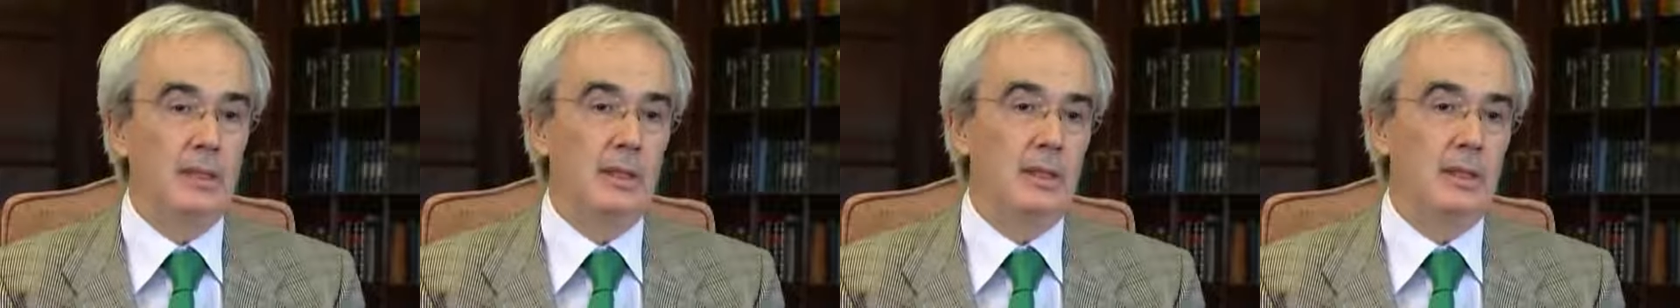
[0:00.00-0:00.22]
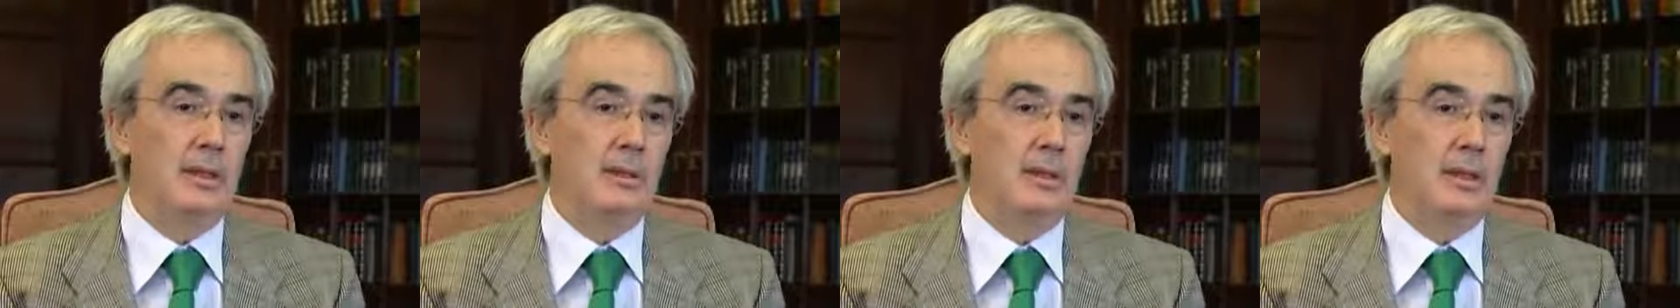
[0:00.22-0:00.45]

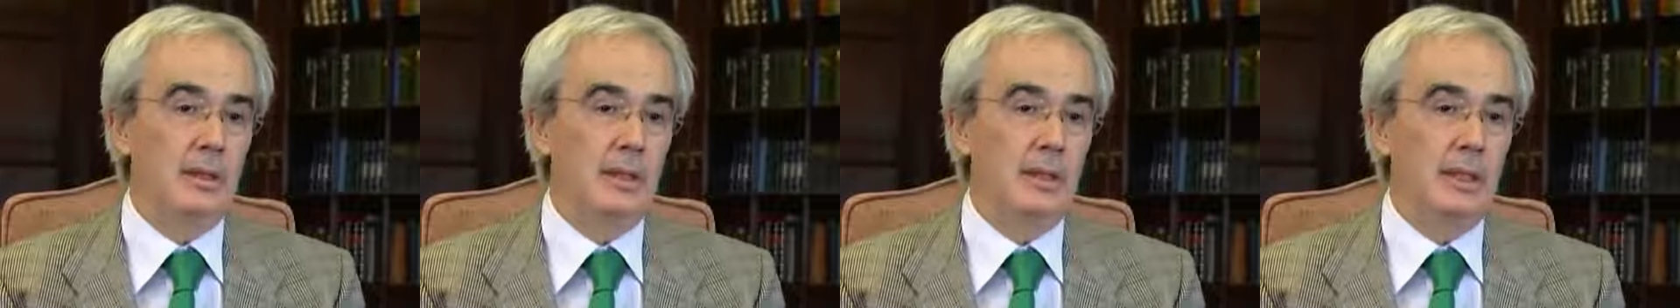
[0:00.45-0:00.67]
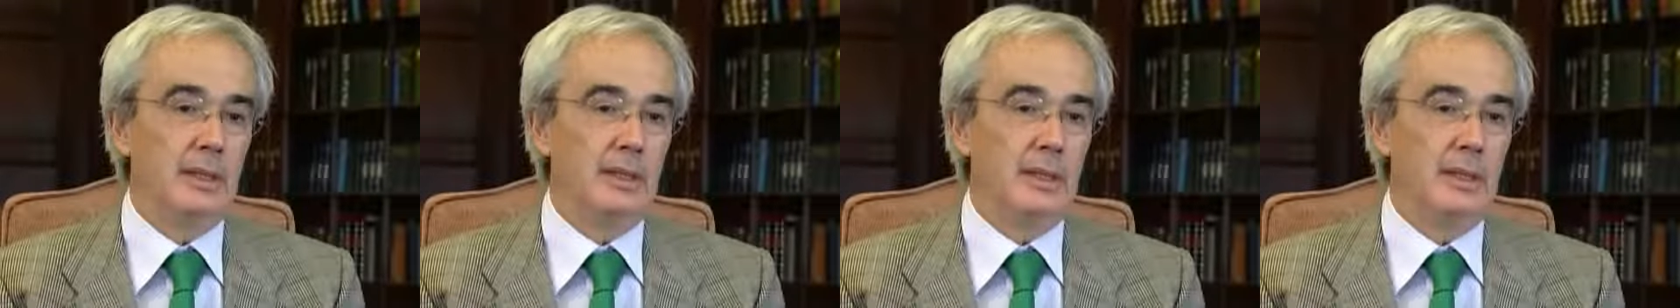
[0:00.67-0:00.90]

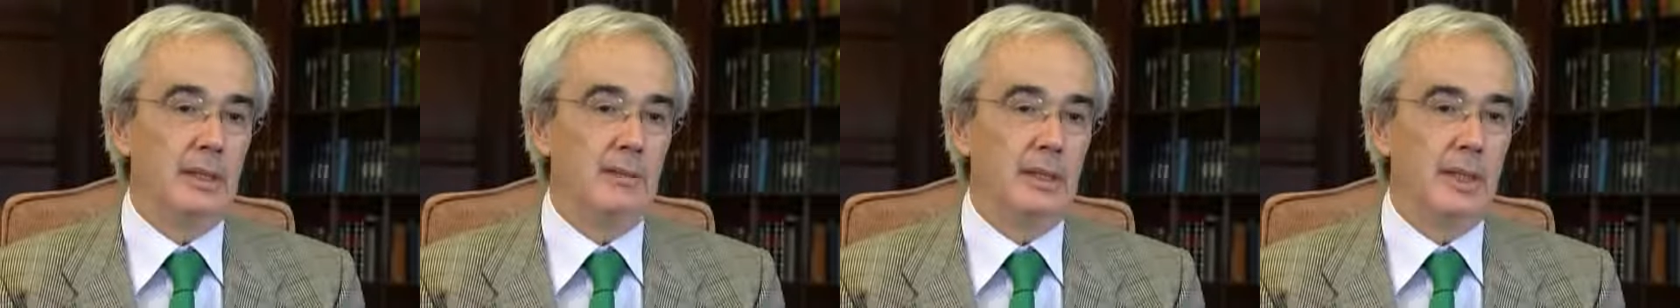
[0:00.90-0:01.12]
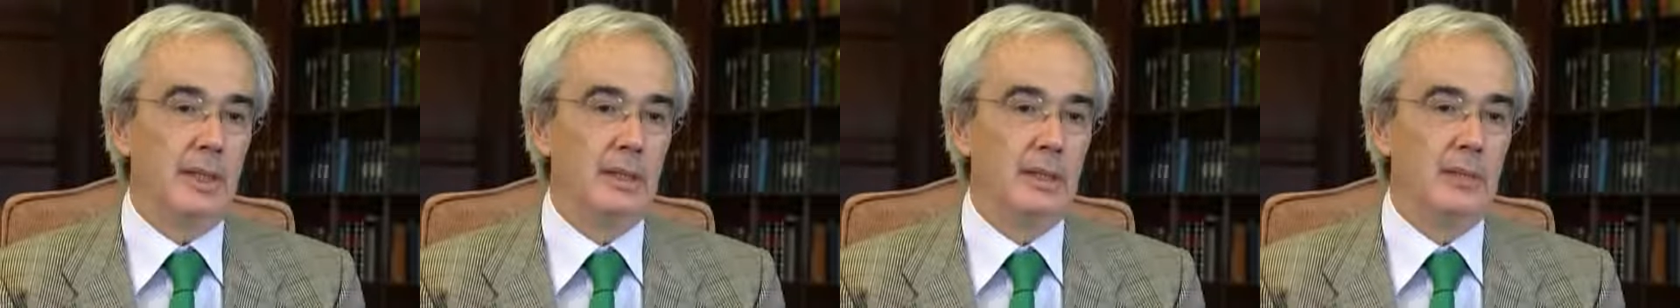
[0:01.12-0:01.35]
the
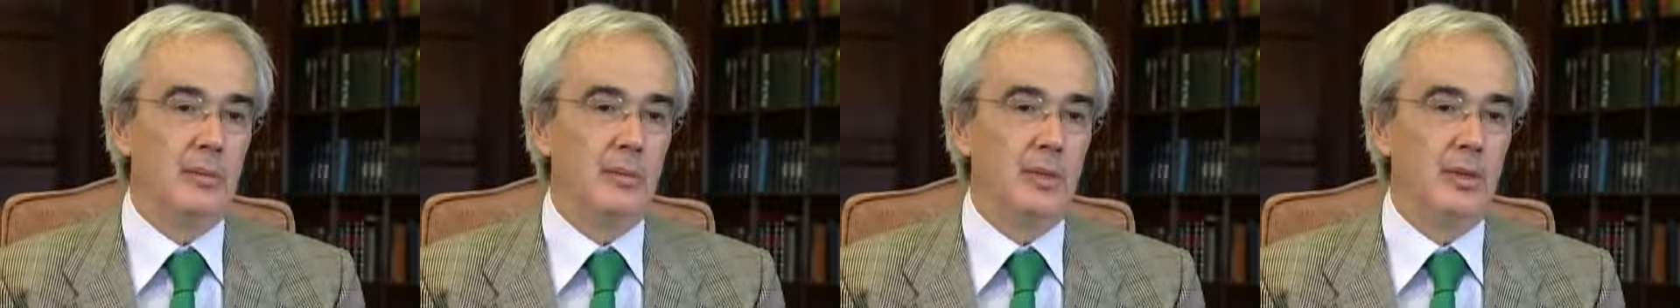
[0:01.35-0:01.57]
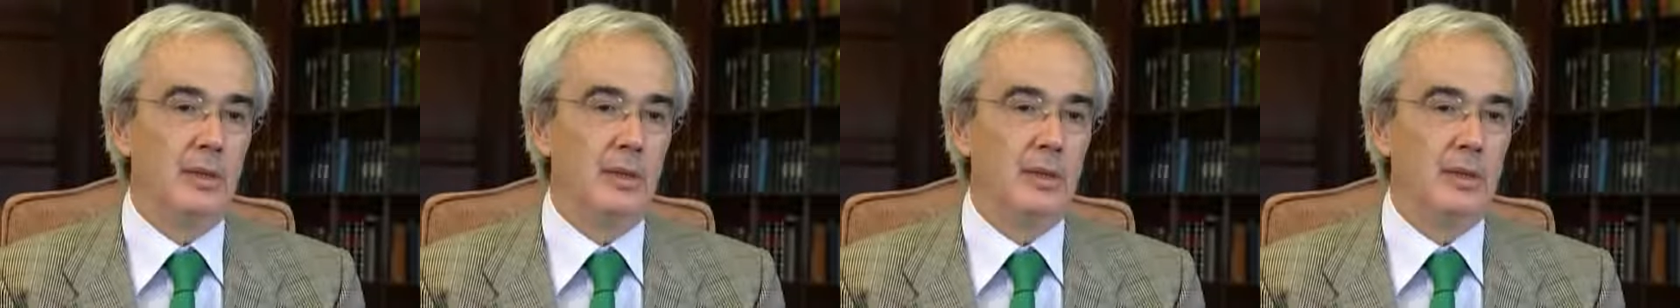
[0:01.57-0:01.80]
intermediate
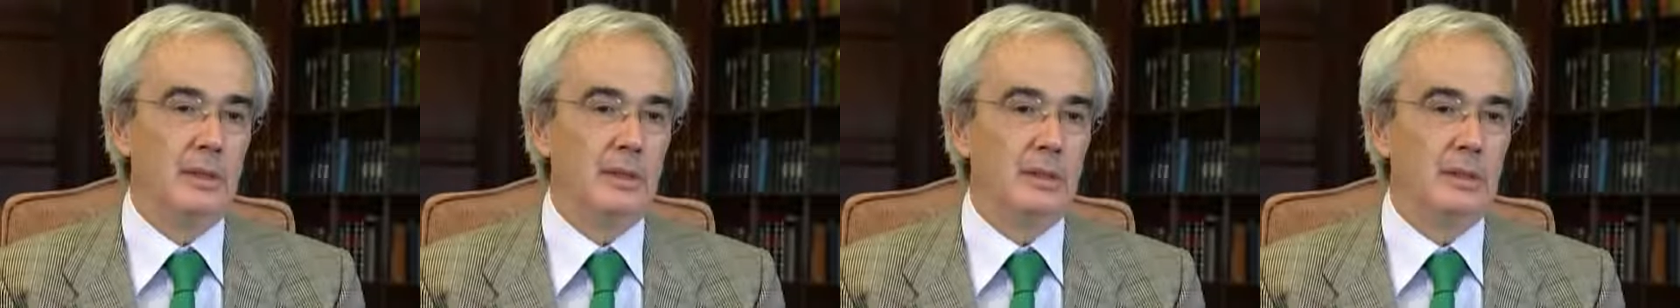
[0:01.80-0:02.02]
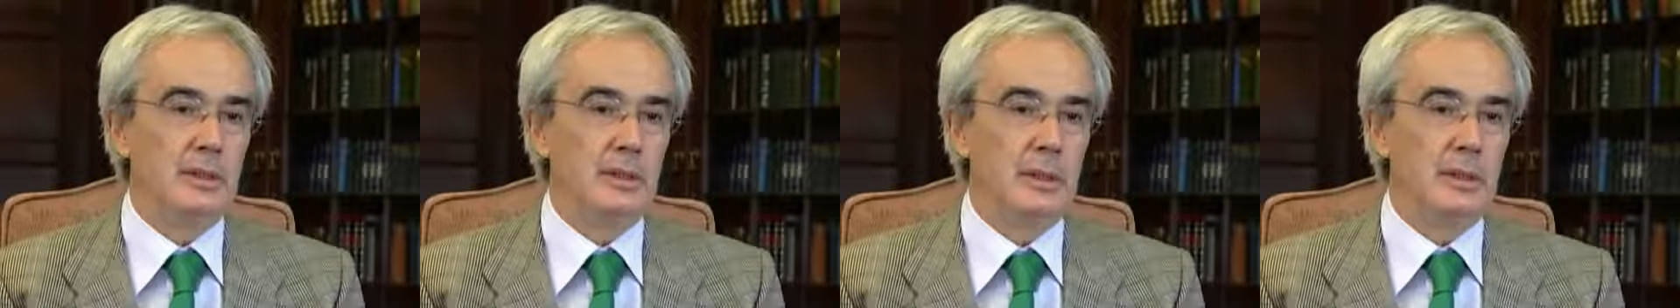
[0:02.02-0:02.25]

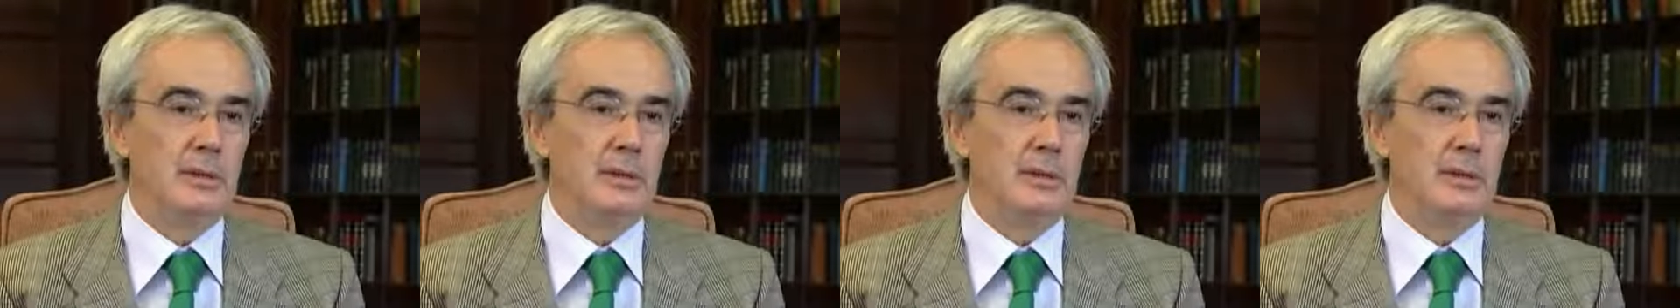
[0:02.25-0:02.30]
endpoints